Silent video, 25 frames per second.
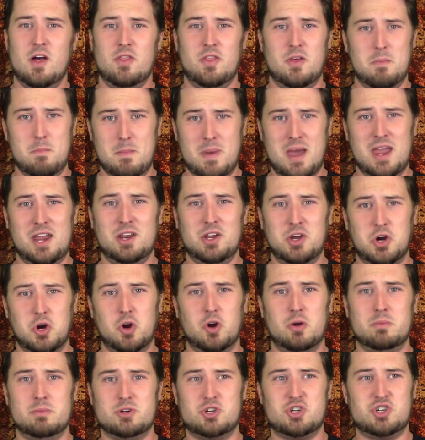the main
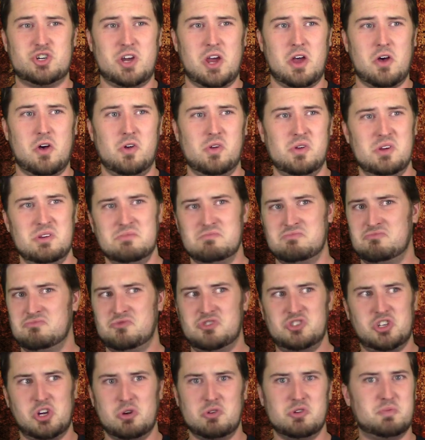girl, Michelle,
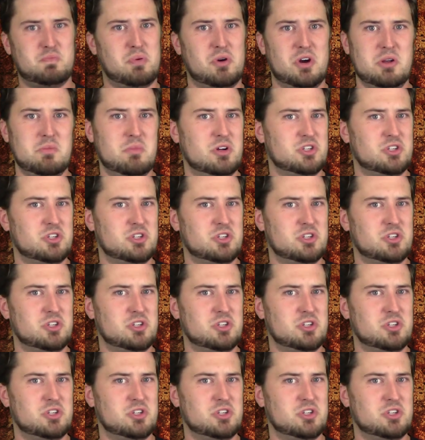shows pretty